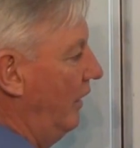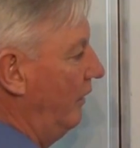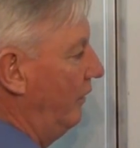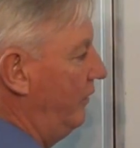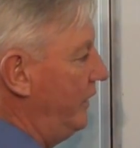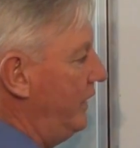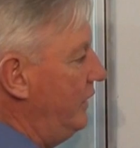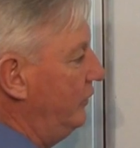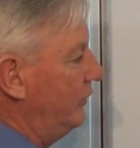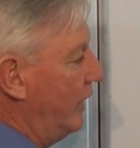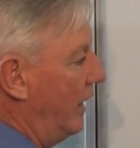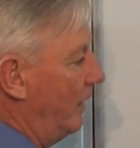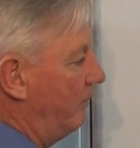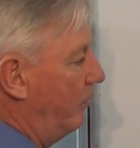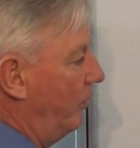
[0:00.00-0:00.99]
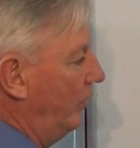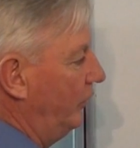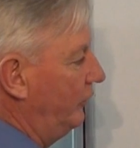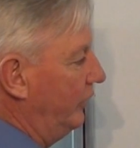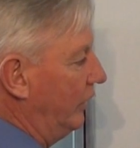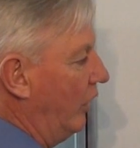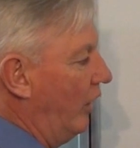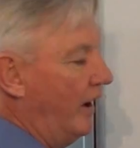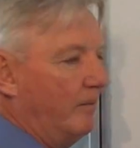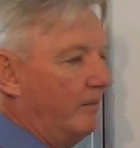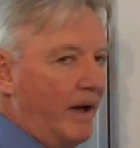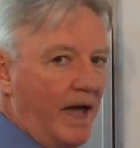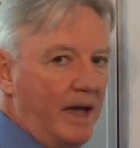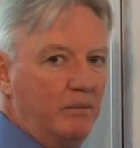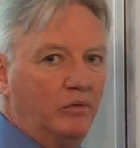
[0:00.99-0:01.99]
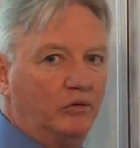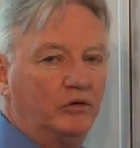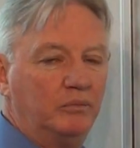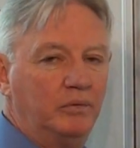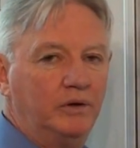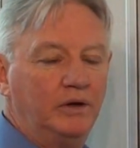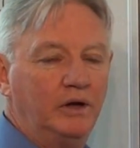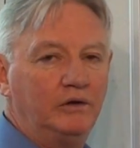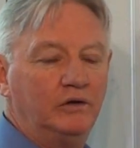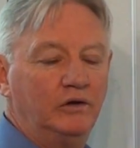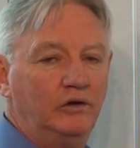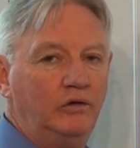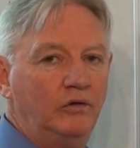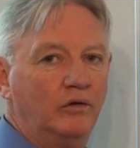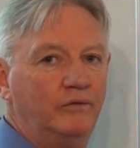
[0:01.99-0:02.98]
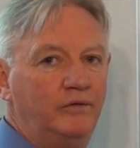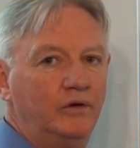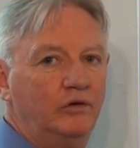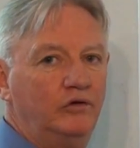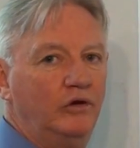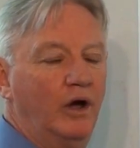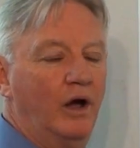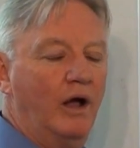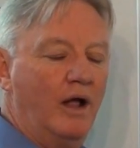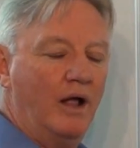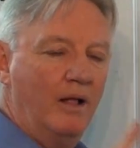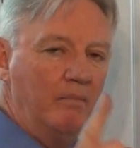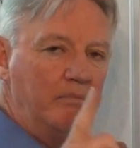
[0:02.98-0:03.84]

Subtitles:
These are points that I am able to predict into your future,